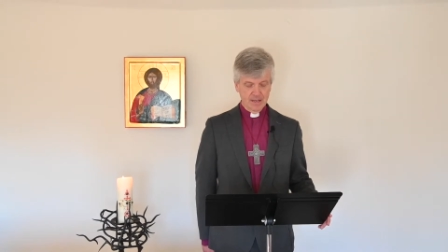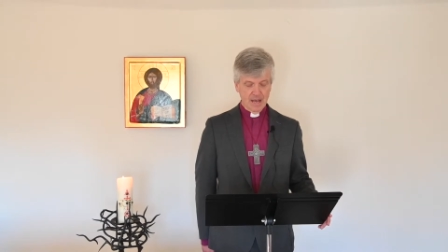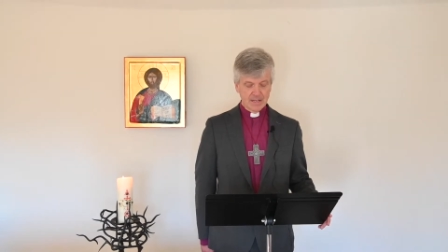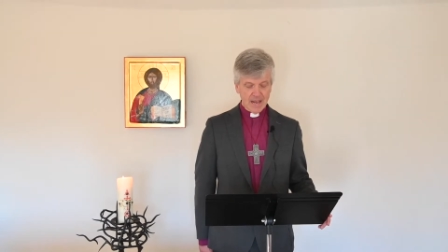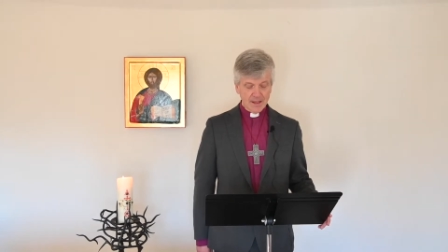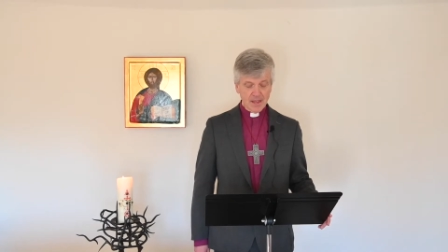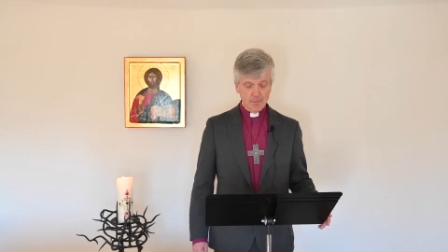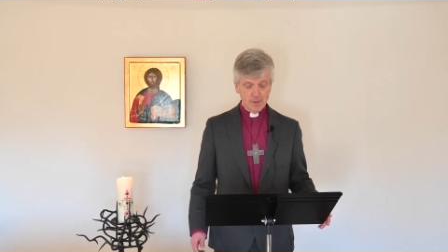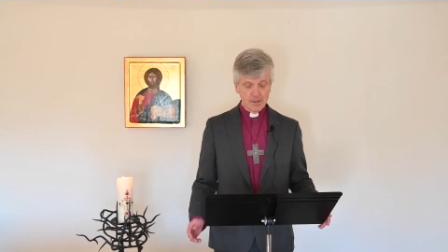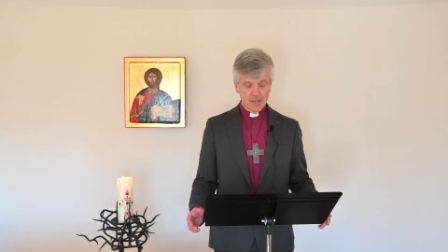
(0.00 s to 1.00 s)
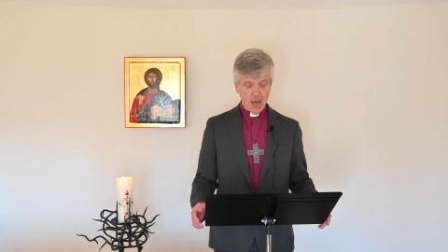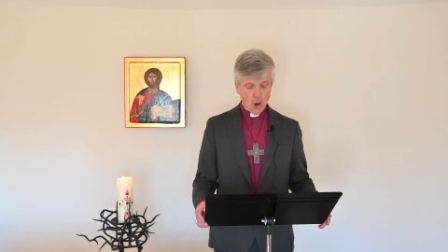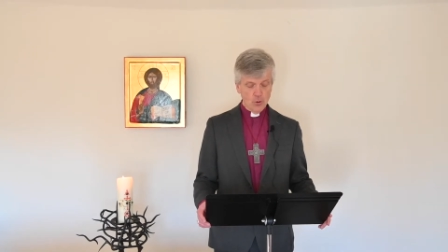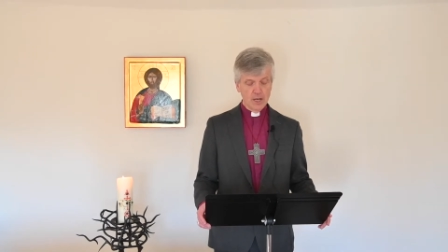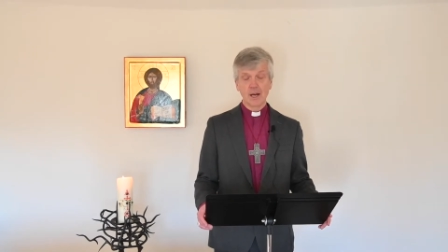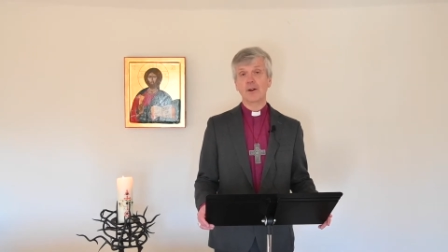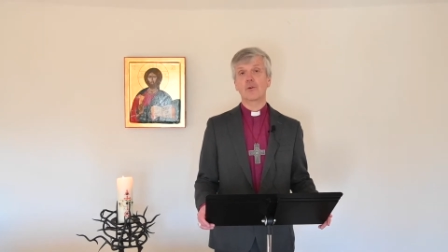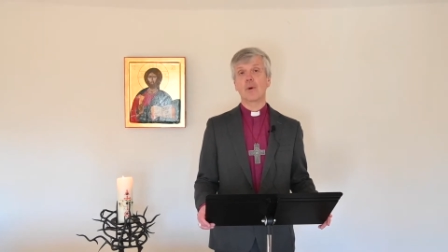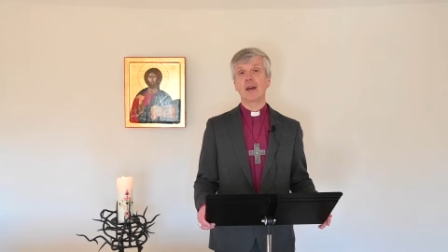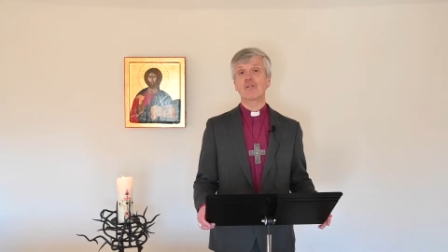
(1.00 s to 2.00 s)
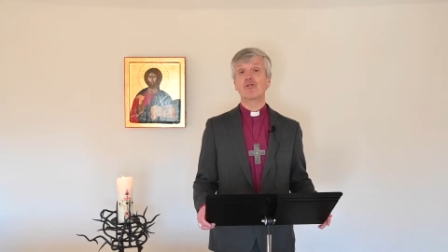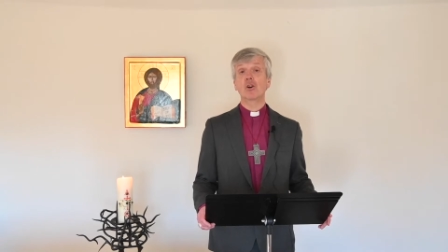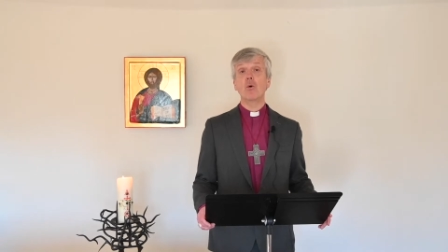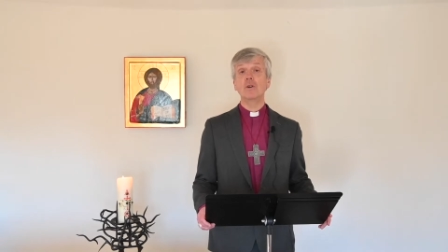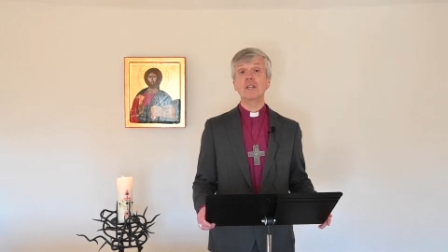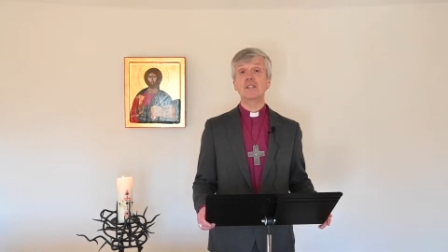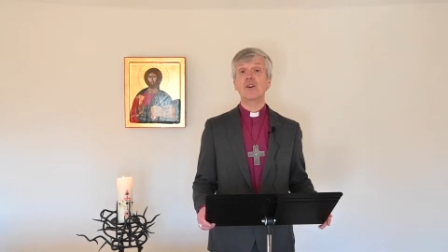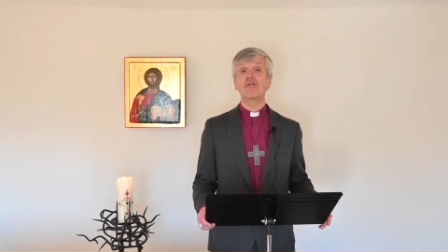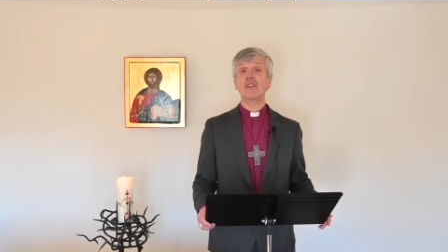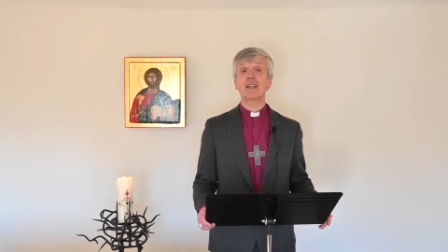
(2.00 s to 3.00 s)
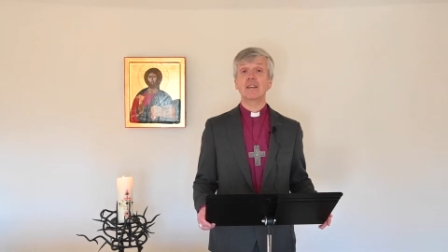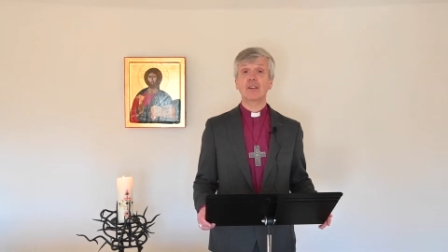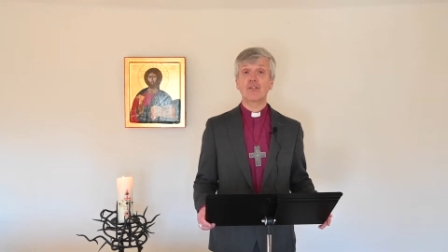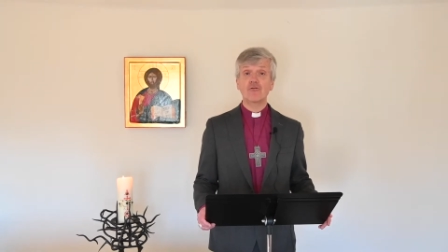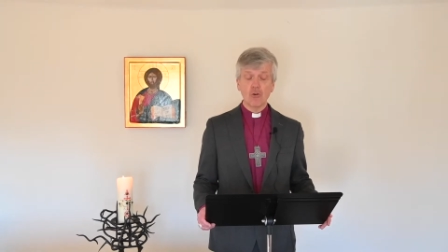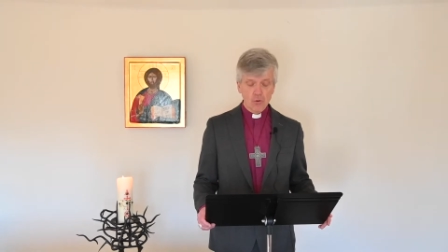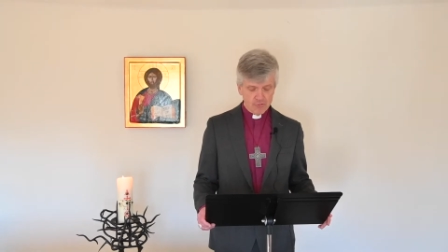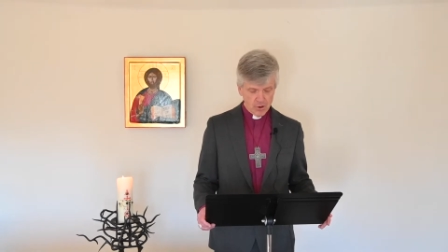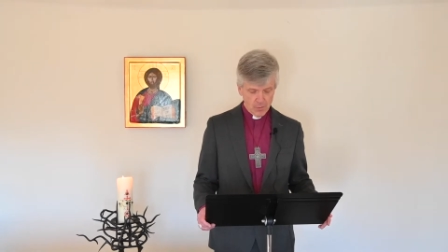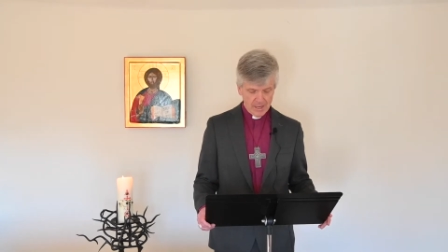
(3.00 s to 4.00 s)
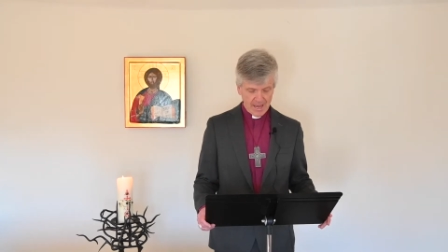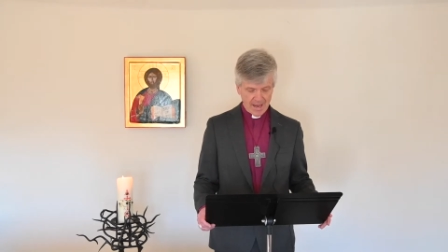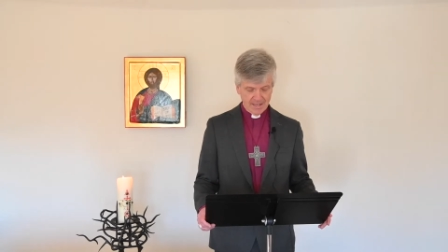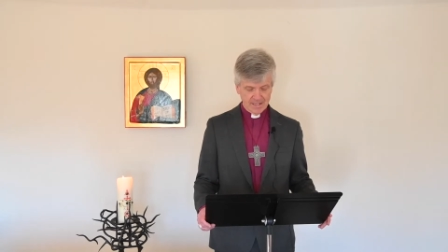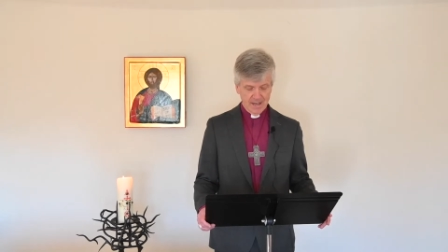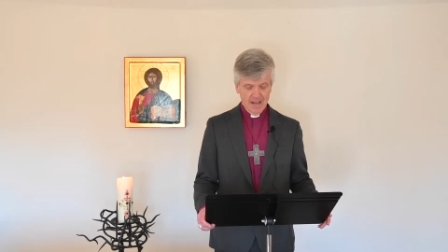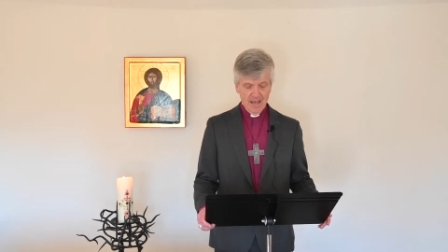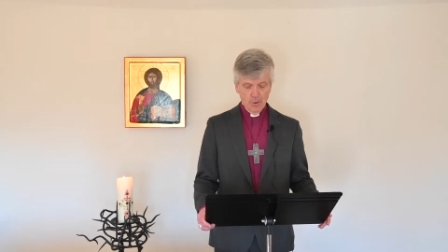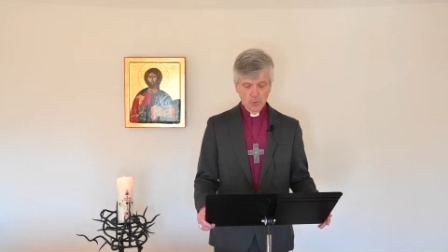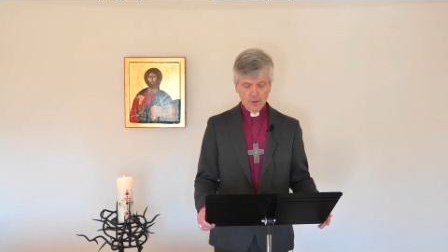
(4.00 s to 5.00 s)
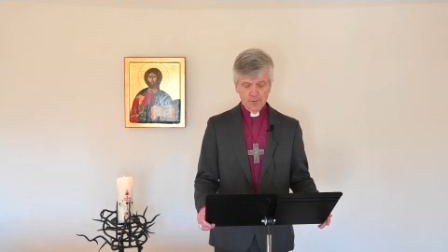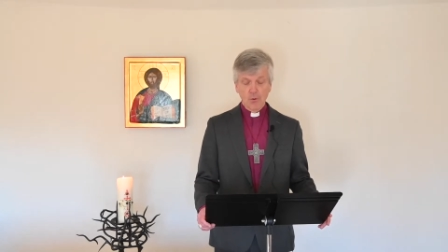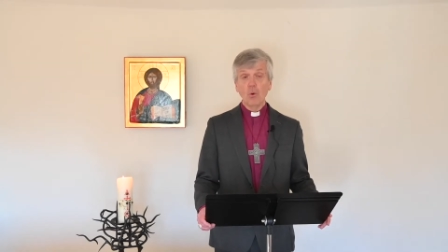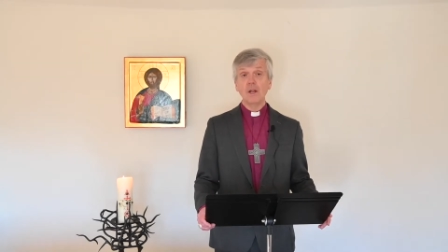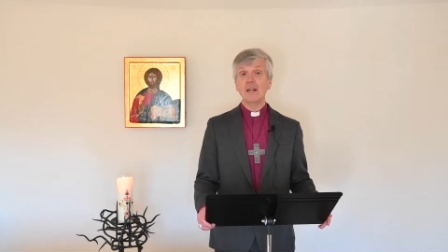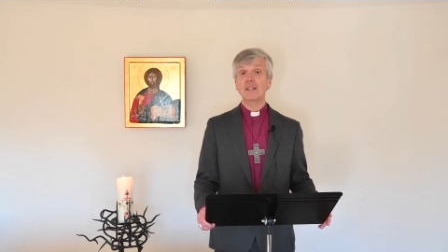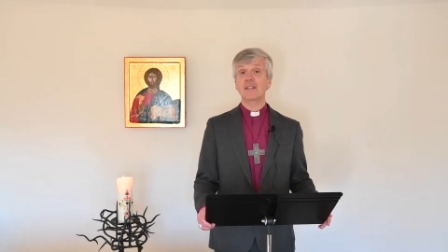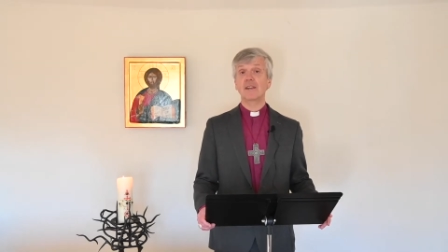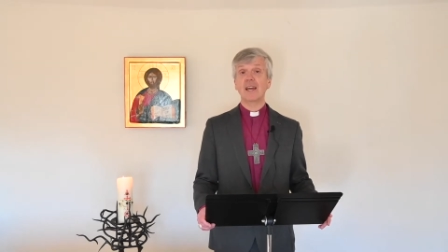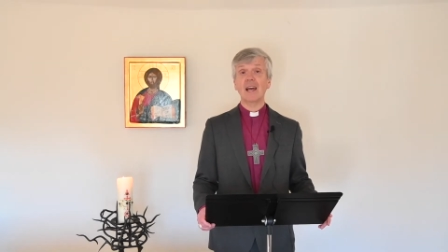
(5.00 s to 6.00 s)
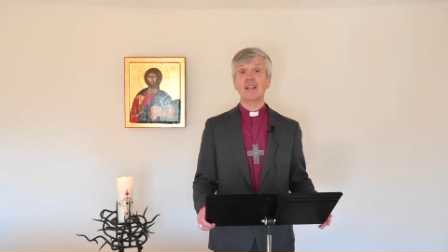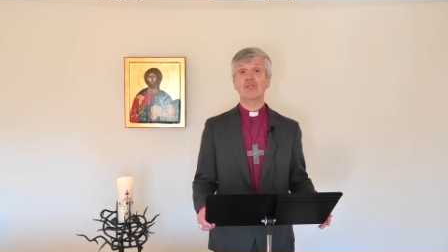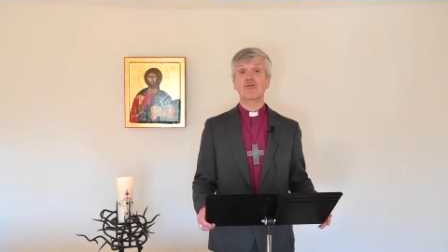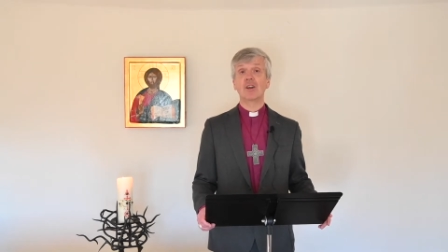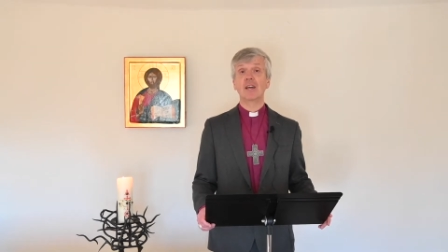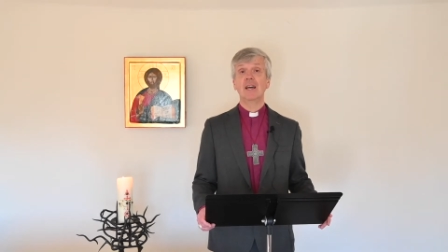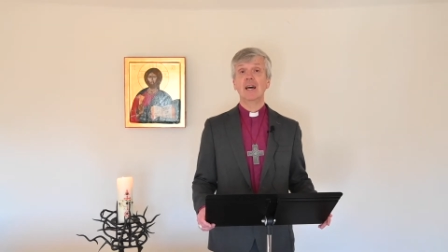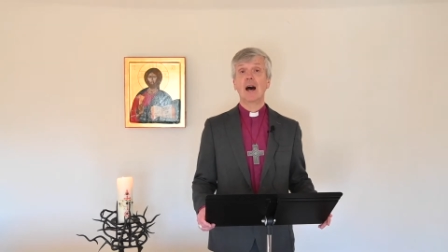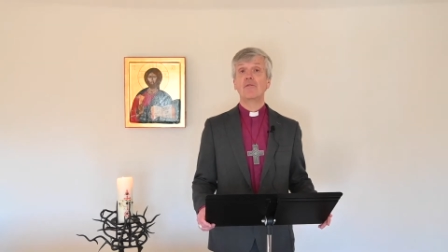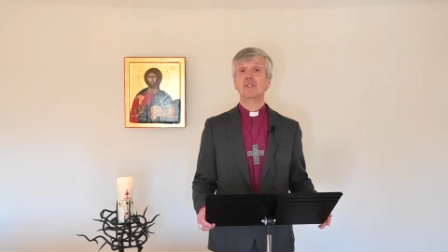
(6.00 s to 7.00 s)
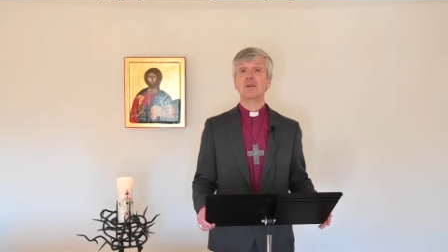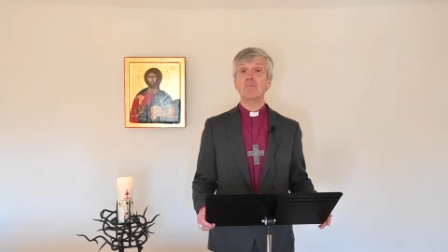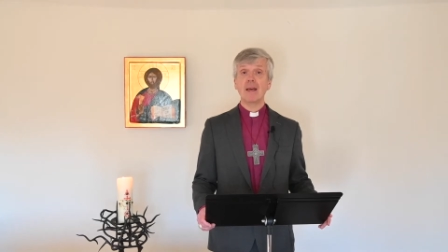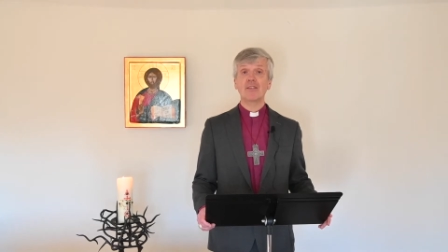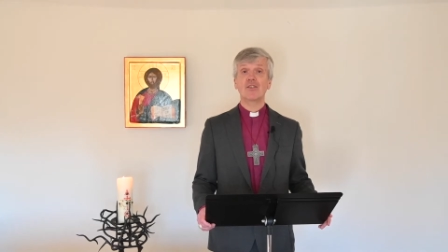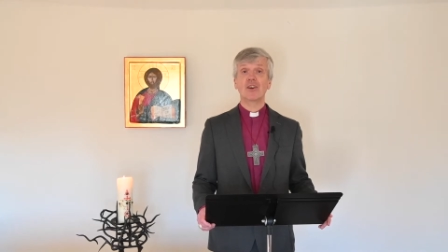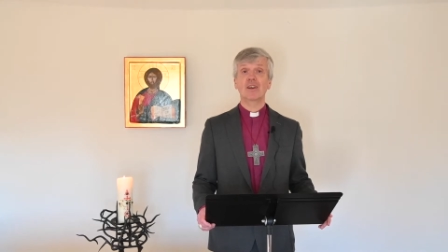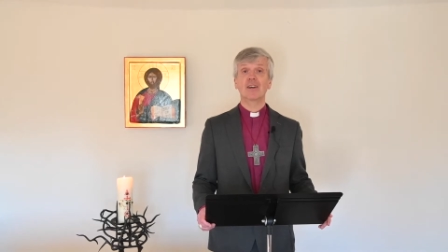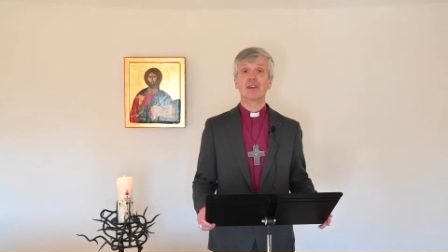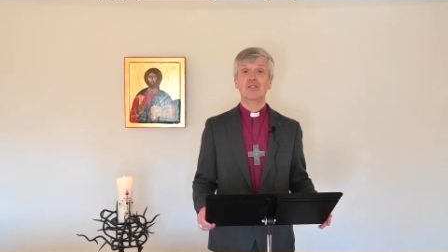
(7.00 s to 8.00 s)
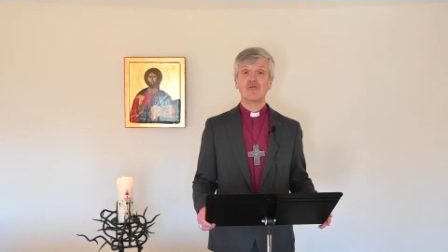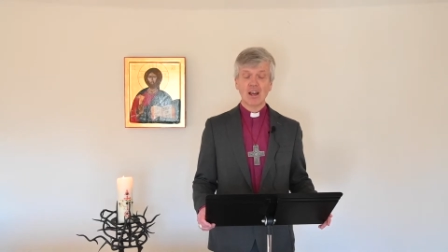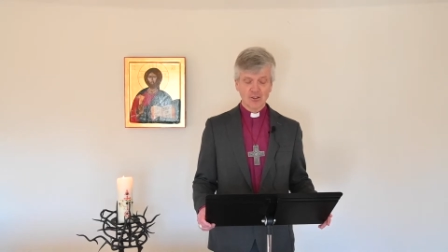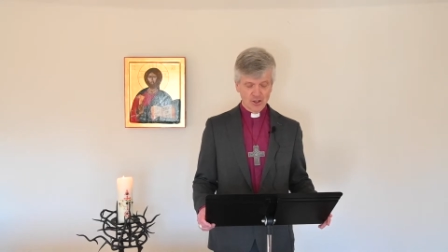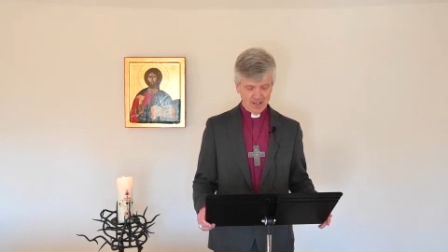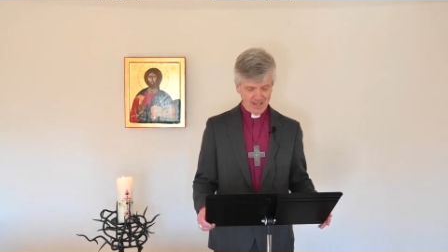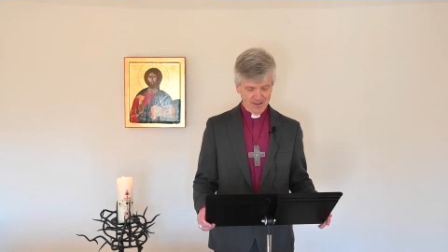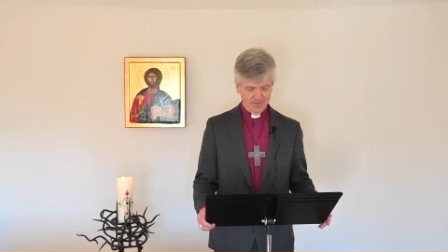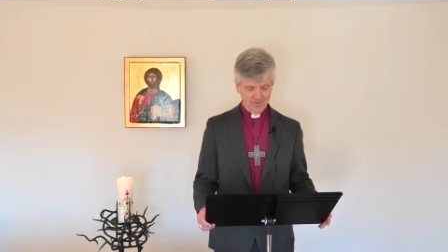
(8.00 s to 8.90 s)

And had that been the only earthquake recorded during that extraordinary weekend, it would have fallen into the category of a domestic tragedy.